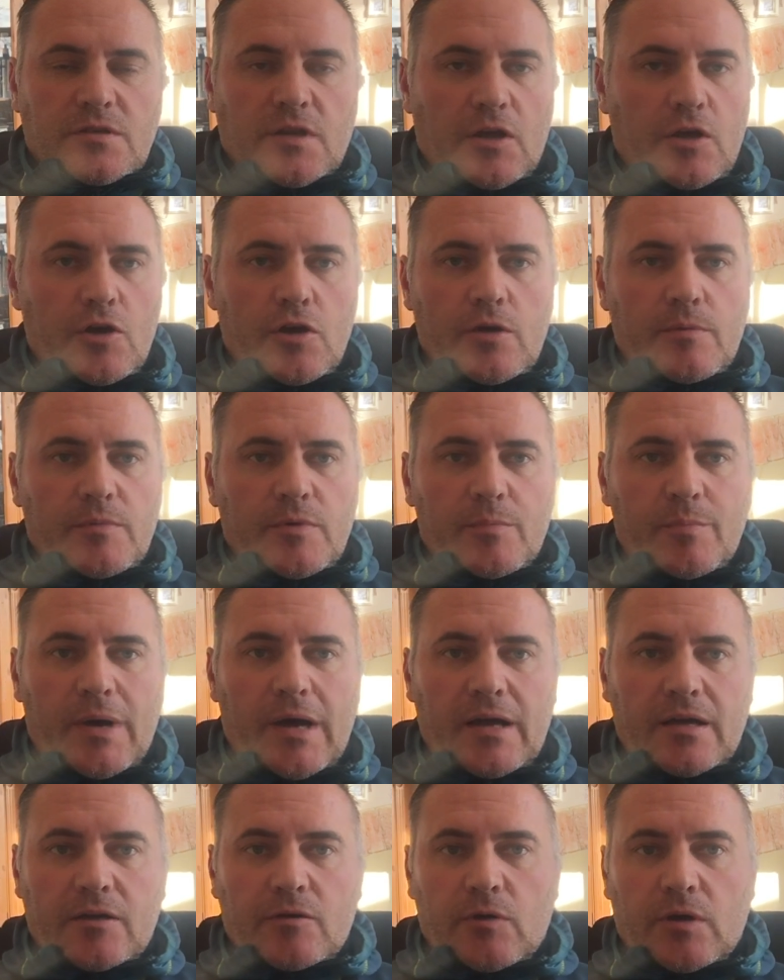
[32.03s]
It hurt me
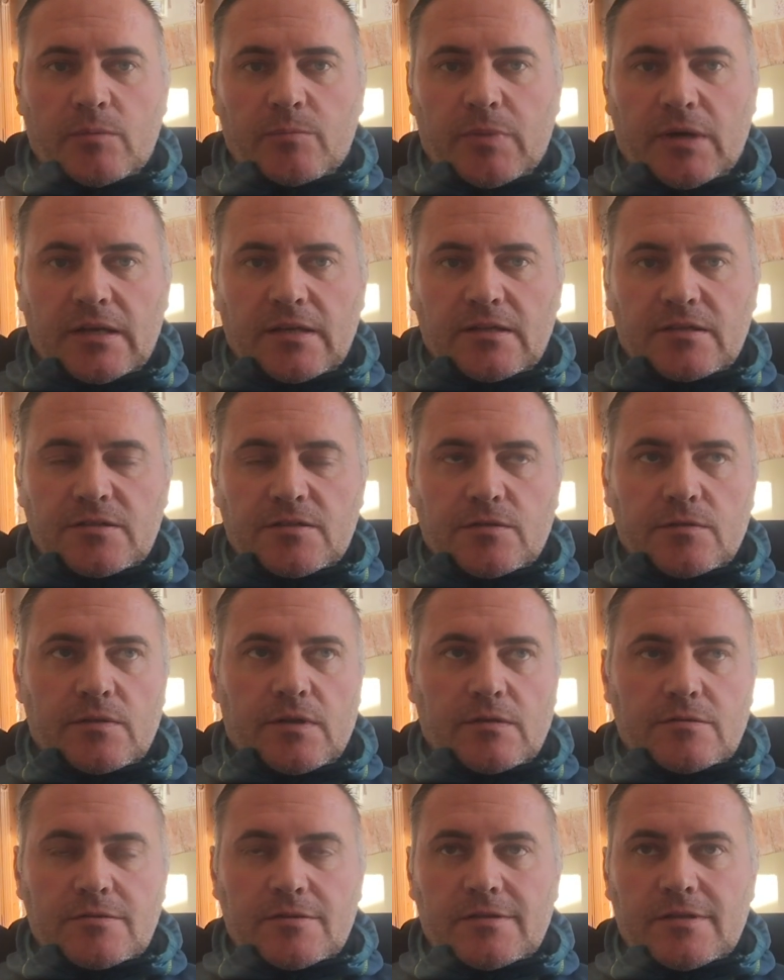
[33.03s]
back quite badly in
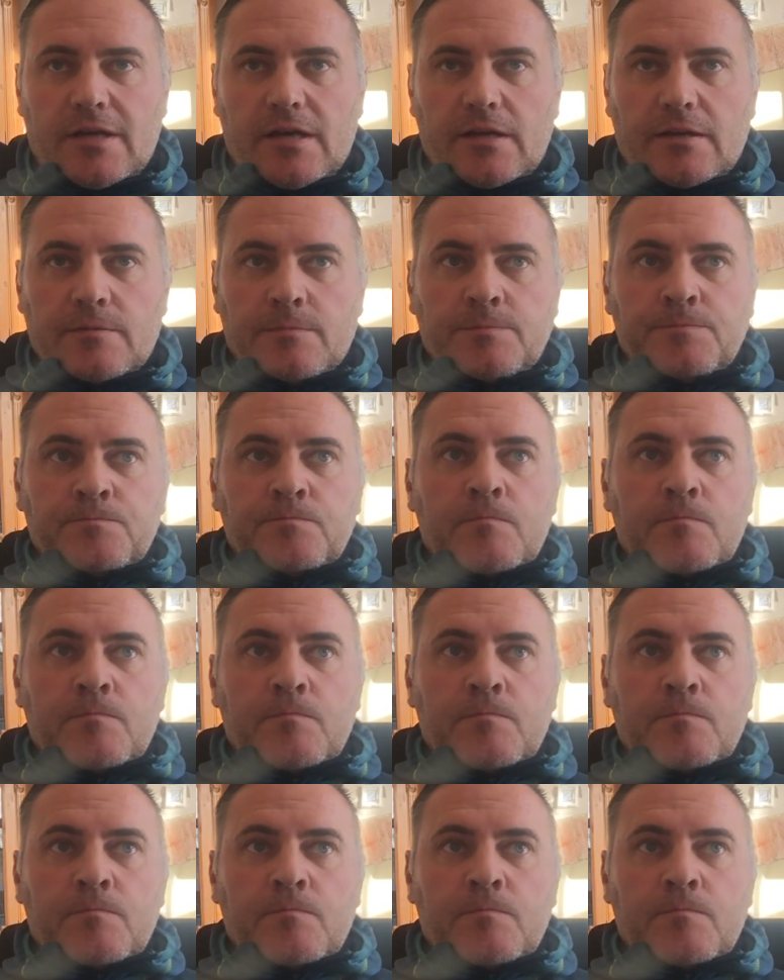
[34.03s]
2009.